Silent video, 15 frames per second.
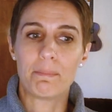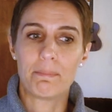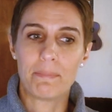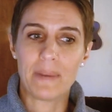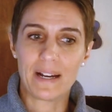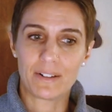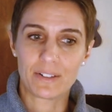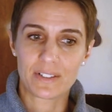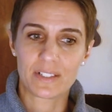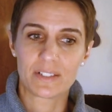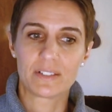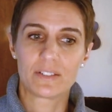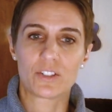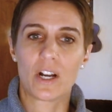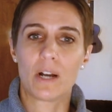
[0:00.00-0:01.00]
about
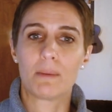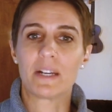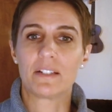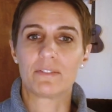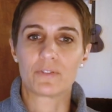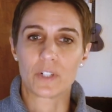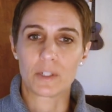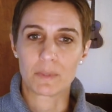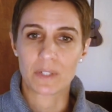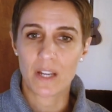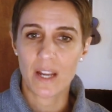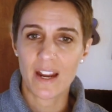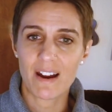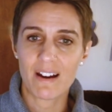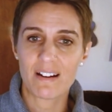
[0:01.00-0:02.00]
trauma informed
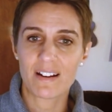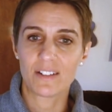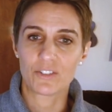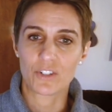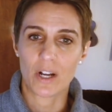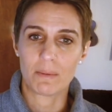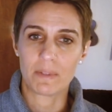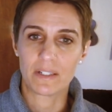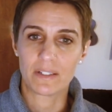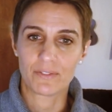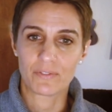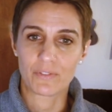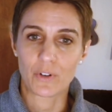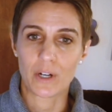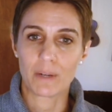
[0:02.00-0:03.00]
care and trauma
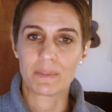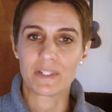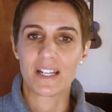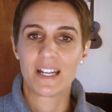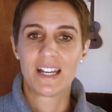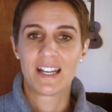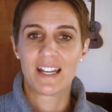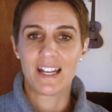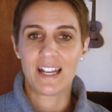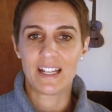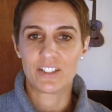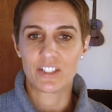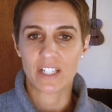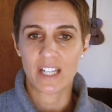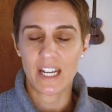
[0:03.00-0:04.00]
informed
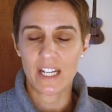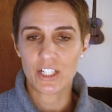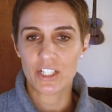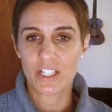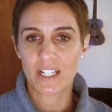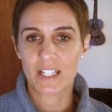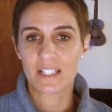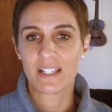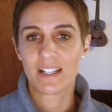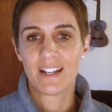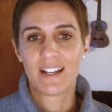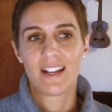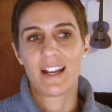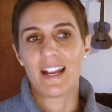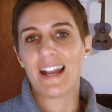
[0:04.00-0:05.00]
education
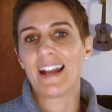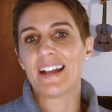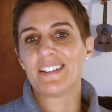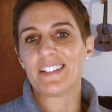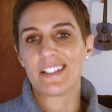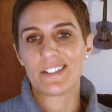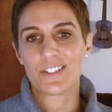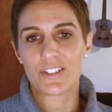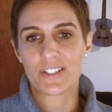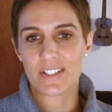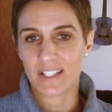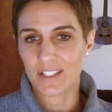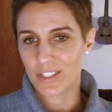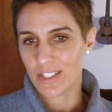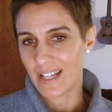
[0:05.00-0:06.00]
and the
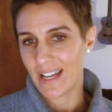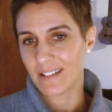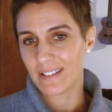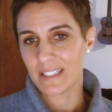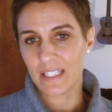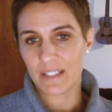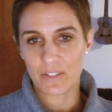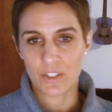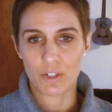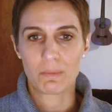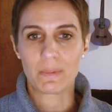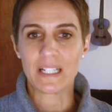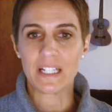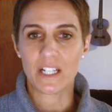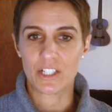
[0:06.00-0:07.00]
intersectionality of so
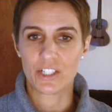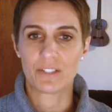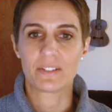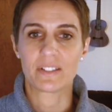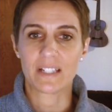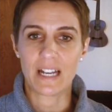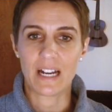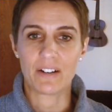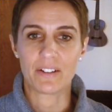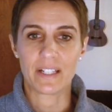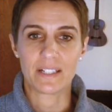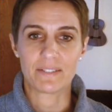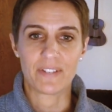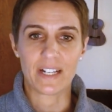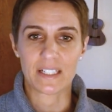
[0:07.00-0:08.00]
many issues and how
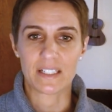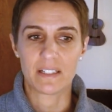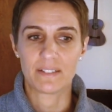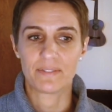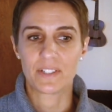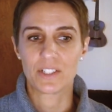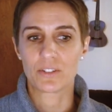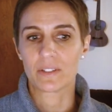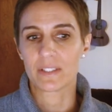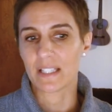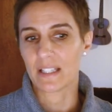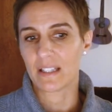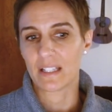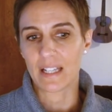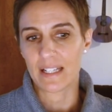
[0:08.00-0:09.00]
they affect individuals
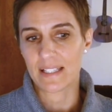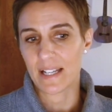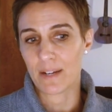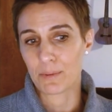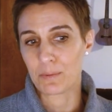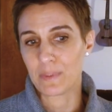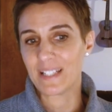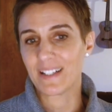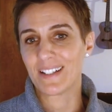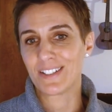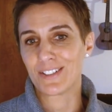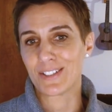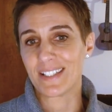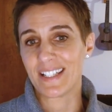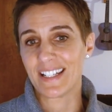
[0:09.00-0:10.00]
i think has helped me to
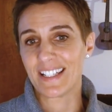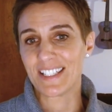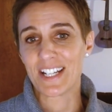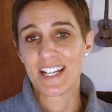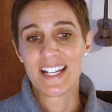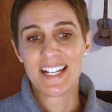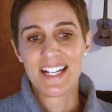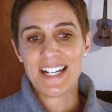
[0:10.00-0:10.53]
understand